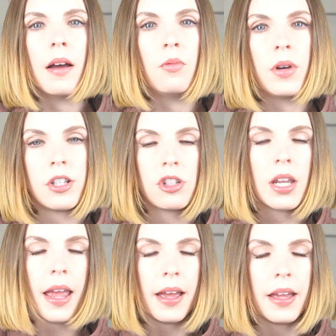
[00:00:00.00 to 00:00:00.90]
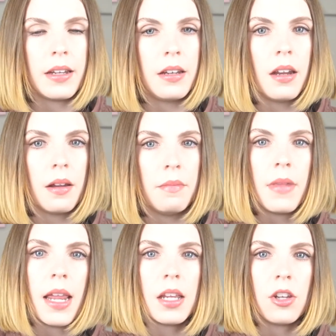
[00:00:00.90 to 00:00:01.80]
which can
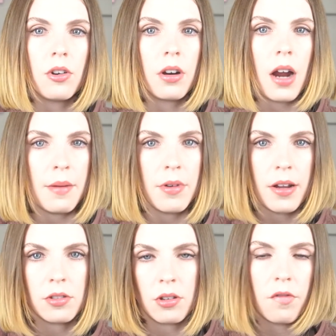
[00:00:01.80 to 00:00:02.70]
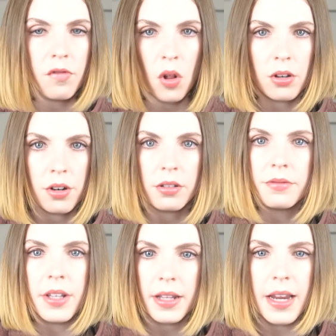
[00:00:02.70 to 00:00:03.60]
make your eyebrows look fuller
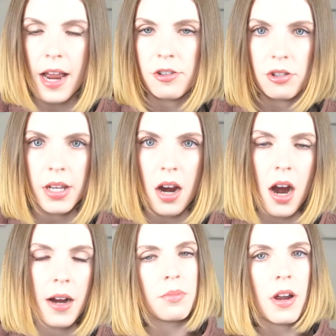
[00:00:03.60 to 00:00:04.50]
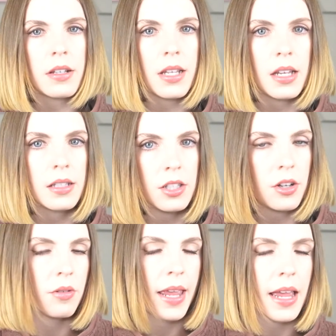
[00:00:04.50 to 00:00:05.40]
than they actually are. The process, you
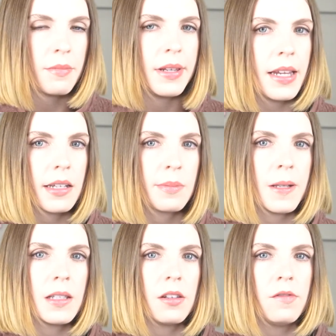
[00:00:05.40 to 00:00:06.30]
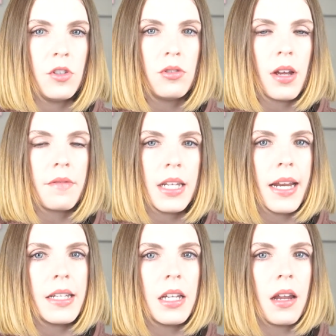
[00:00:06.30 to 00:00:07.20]
know, can be expensive. You do have to get
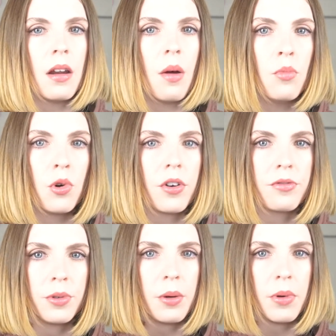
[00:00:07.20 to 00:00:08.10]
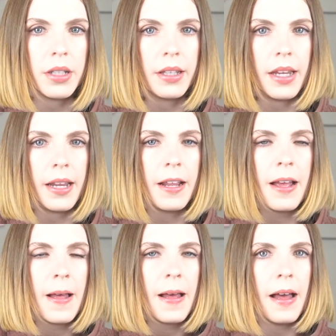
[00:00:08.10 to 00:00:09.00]
it done more frequently.
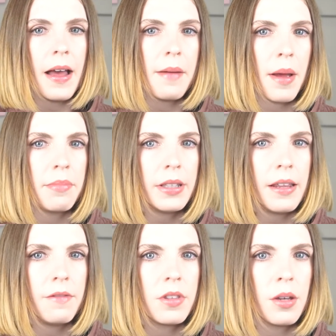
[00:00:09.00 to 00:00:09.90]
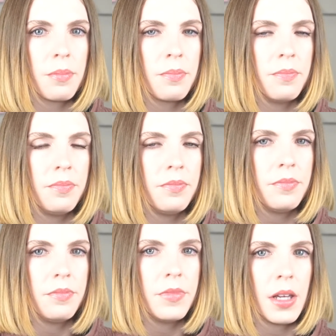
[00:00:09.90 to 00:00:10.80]
I believe
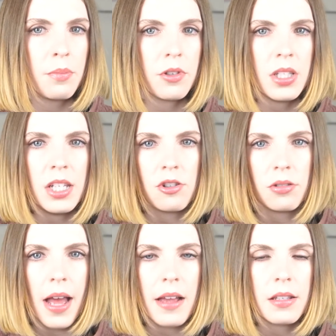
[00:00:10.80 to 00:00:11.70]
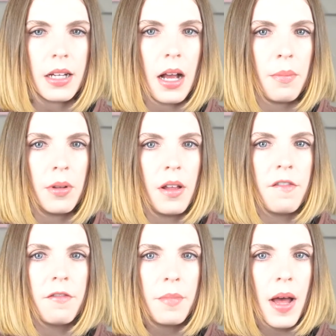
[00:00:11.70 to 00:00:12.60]
the procedure lasts a couple
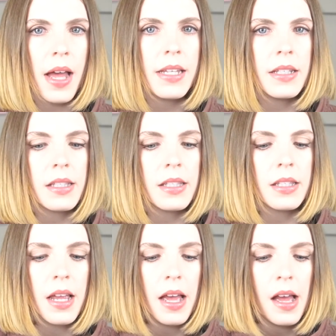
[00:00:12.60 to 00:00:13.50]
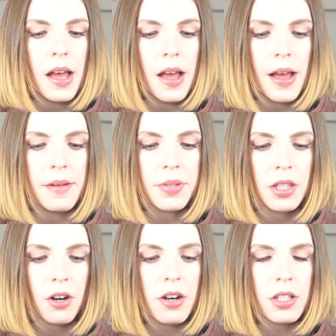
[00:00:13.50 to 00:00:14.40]
of months. But
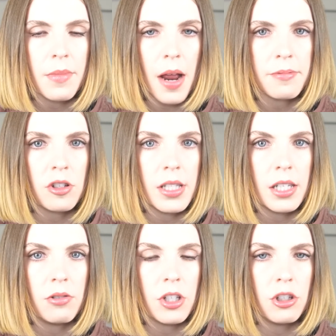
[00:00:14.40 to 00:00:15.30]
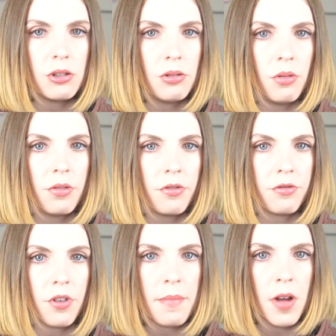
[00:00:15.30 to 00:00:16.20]
there are some options that you can do
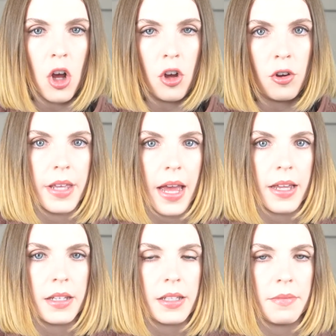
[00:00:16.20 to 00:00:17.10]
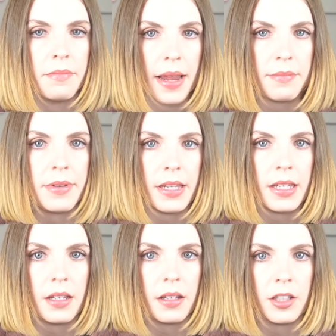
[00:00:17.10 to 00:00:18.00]
from home that might
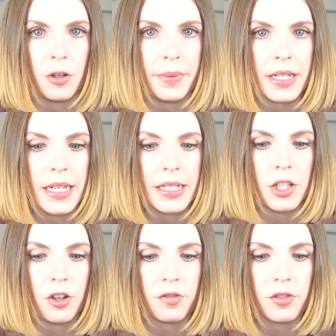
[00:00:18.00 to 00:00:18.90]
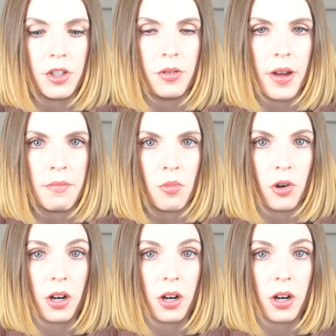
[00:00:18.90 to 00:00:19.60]
be a little bit easier for you and more